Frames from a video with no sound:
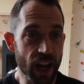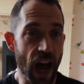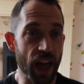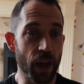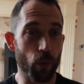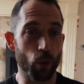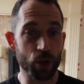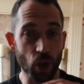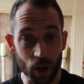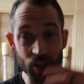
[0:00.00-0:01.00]
and then we'll
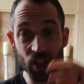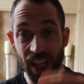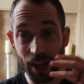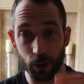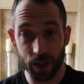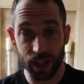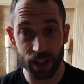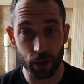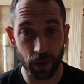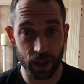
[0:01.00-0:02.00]
start sequencing
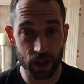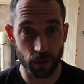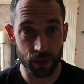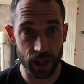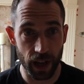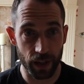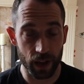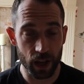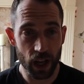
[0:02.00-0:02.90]
some of this stuff together.